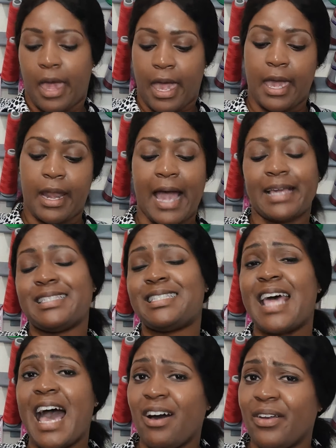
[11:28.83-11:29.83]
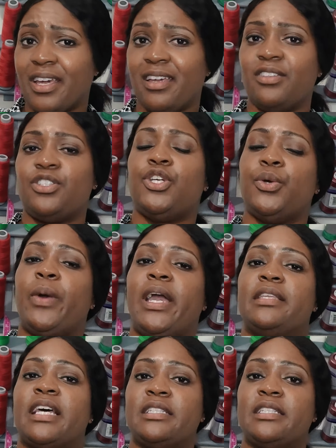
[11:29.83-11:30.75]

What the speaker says: and I styled it two ways.